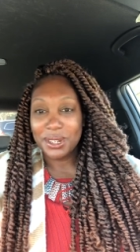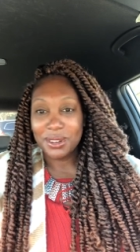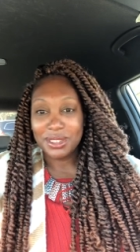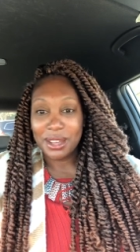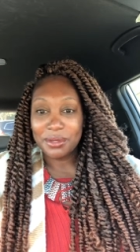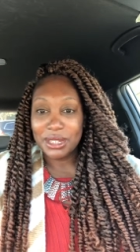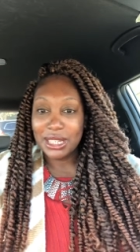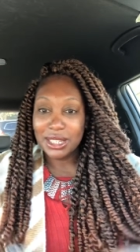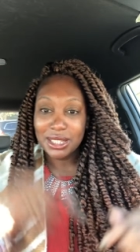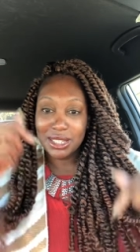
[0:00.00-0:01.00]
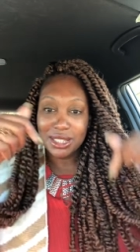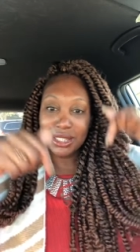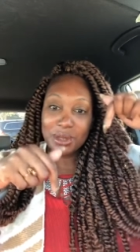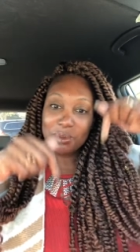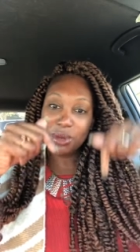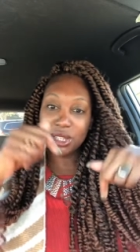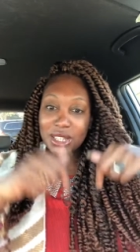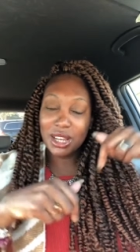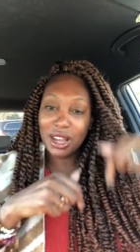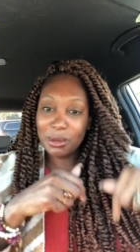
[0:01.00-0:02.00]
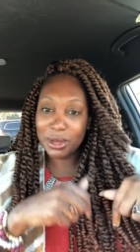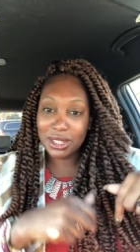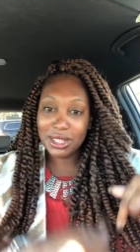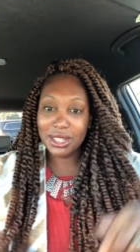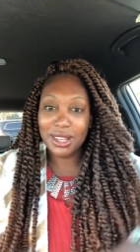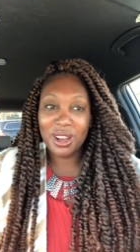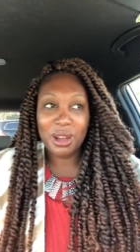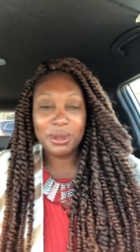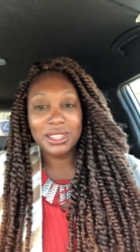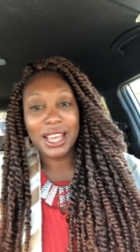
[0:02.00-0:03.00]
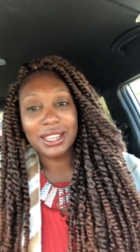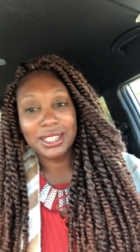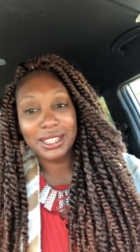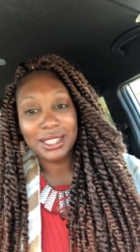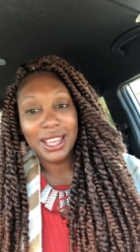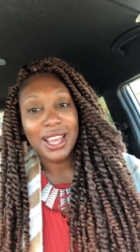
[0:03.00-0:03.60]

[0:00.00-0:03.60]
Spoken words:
Definitely put your comments in the comment section.